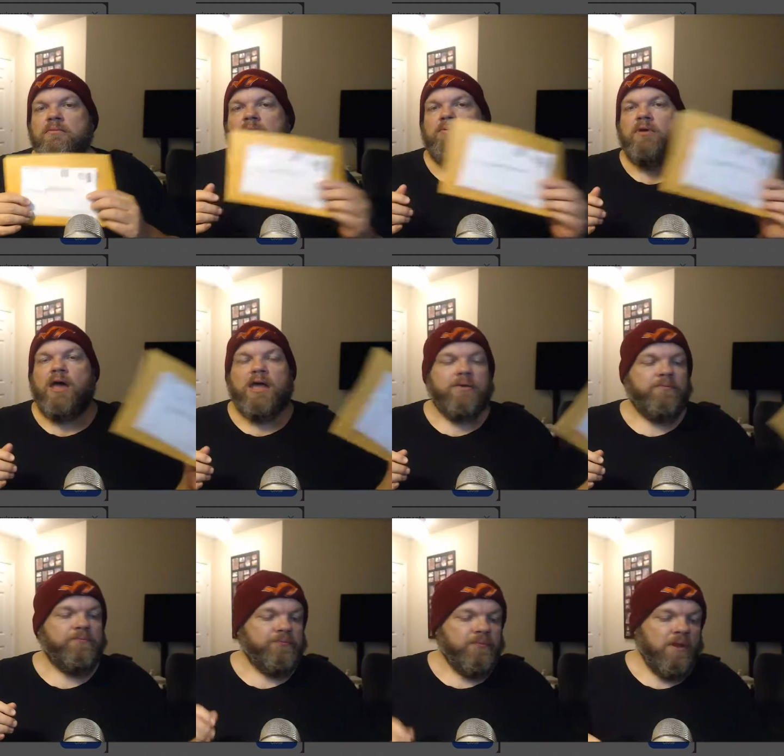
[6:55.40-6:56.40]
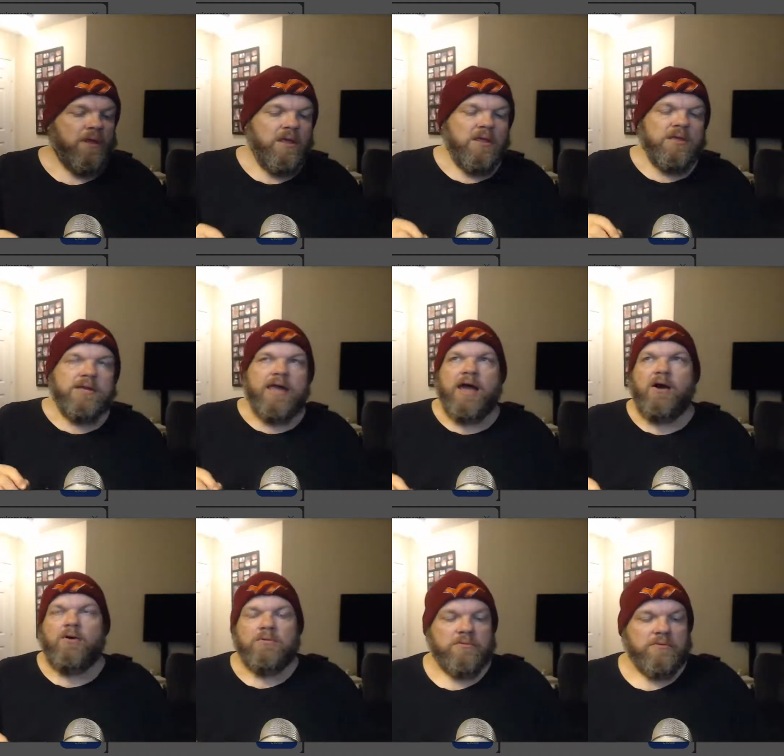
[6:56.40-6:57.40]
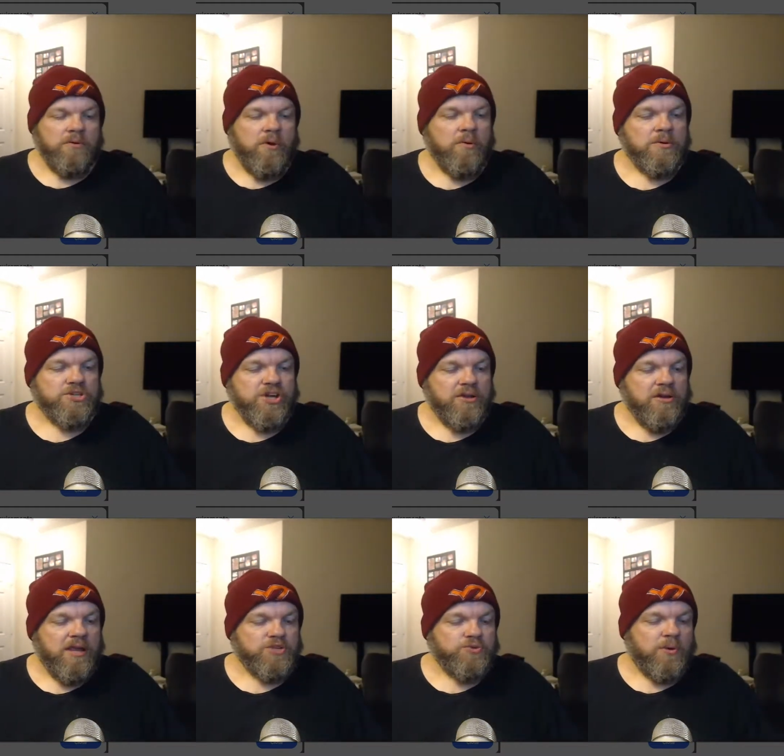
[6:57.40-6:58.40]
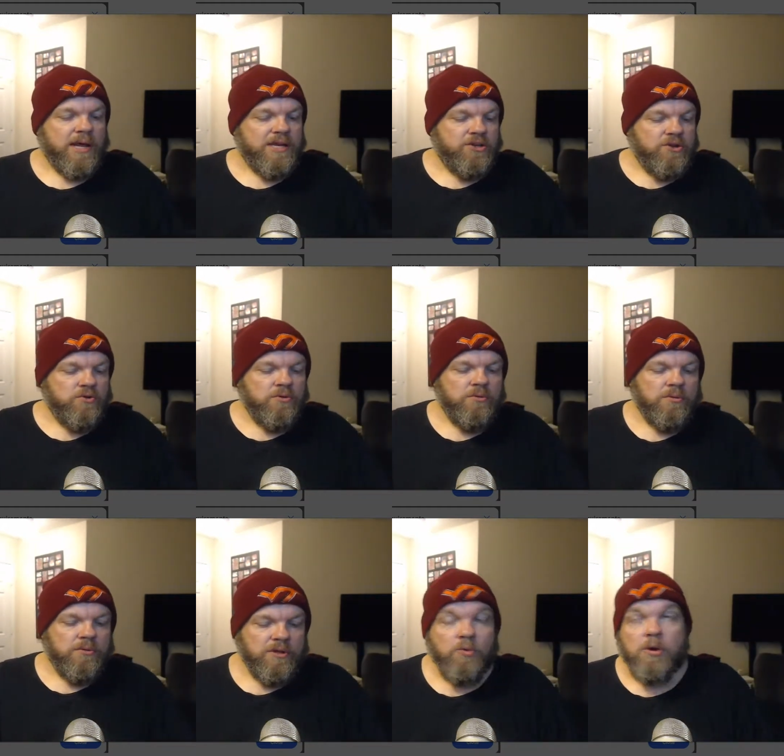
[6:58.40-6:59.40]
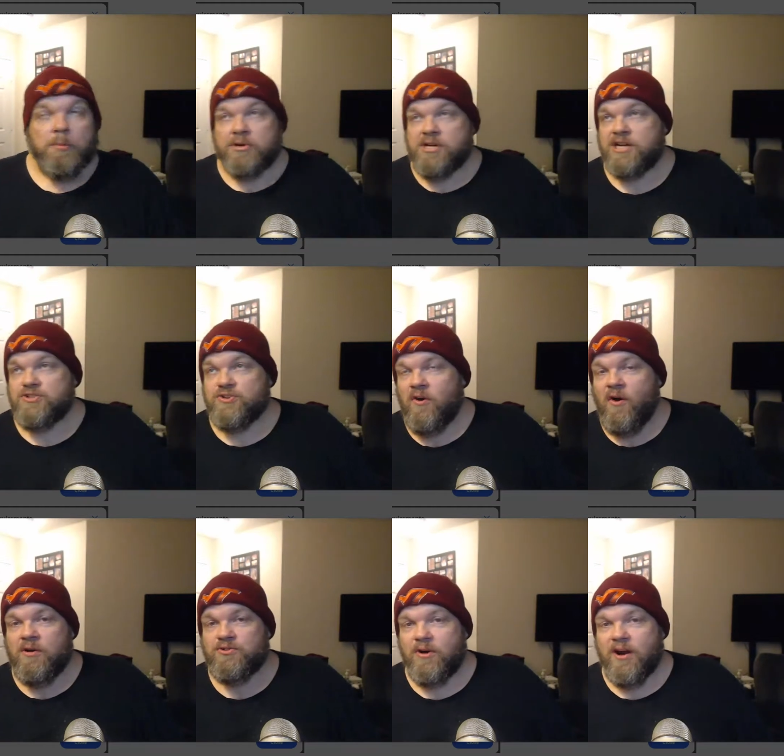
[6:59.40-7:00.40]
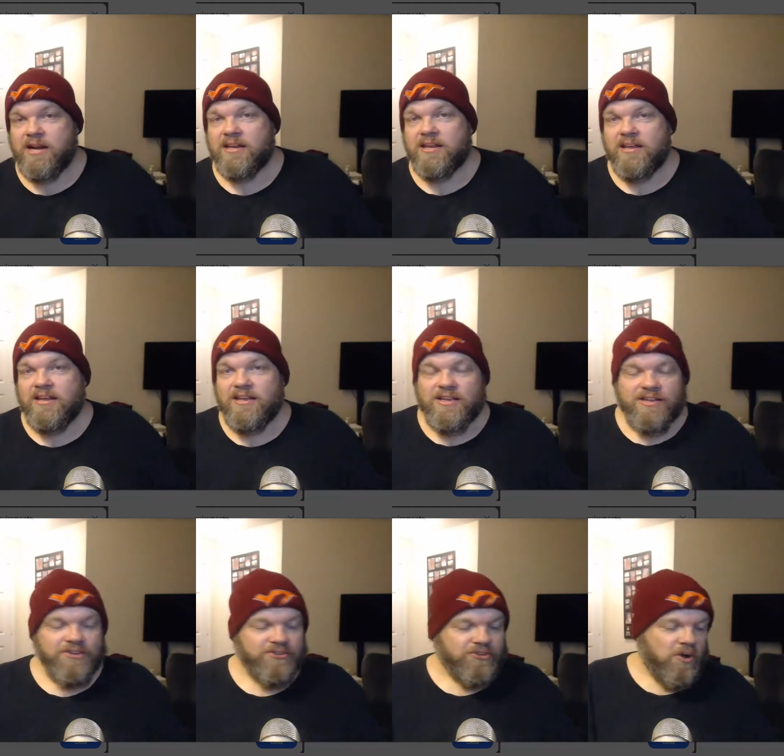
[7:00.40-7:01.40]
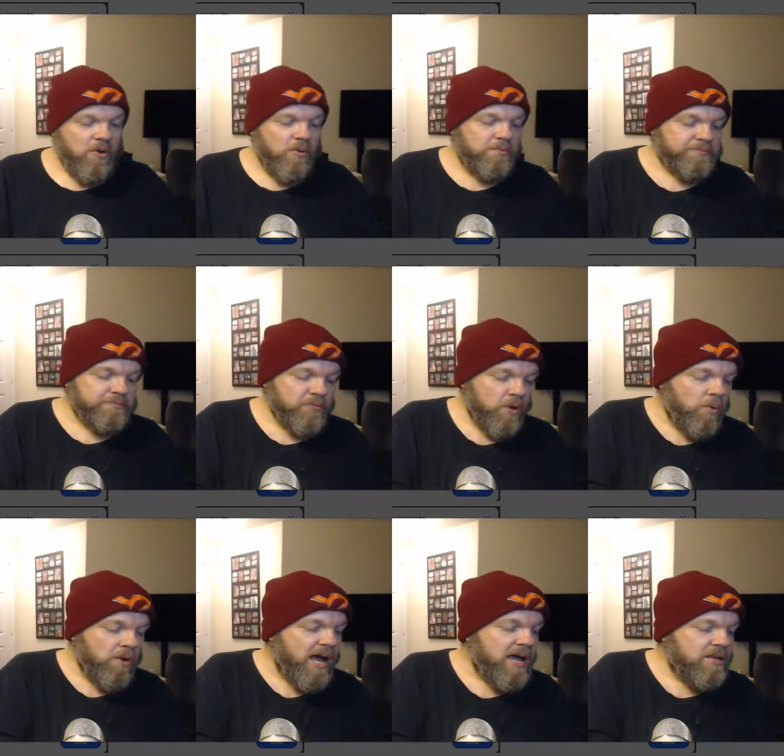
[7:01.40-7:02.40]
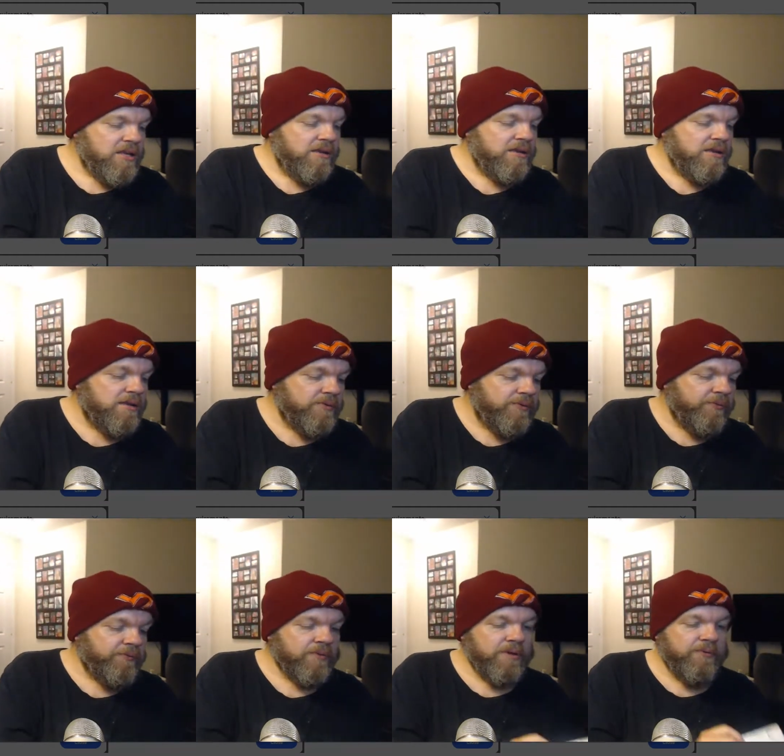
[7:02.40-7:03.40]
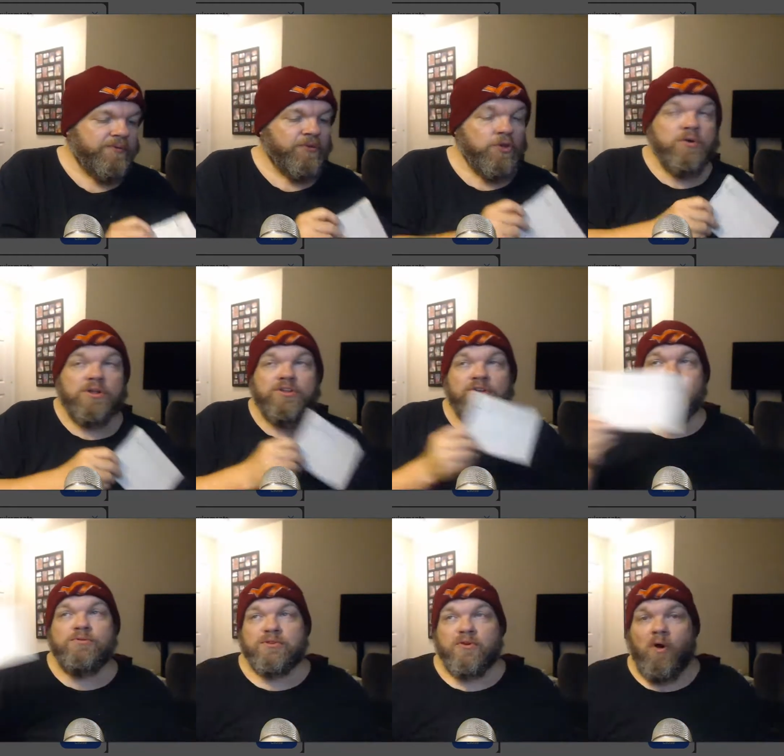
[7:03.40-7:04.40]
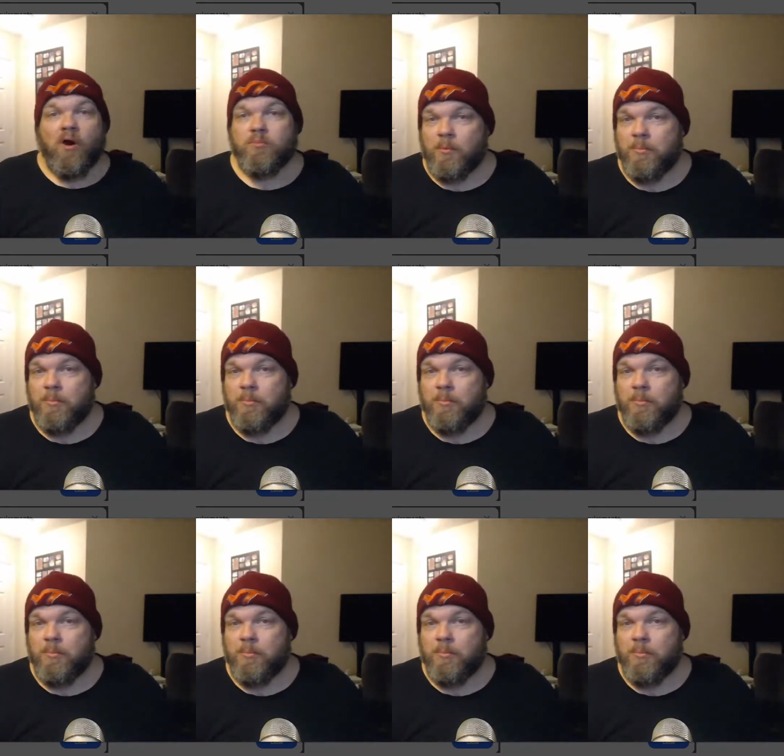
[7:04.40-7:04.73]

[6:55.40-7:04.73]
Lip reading: Okay. Now, I want to show you next what I do. You want to protect your cards, right? So what I did, you could use cardboard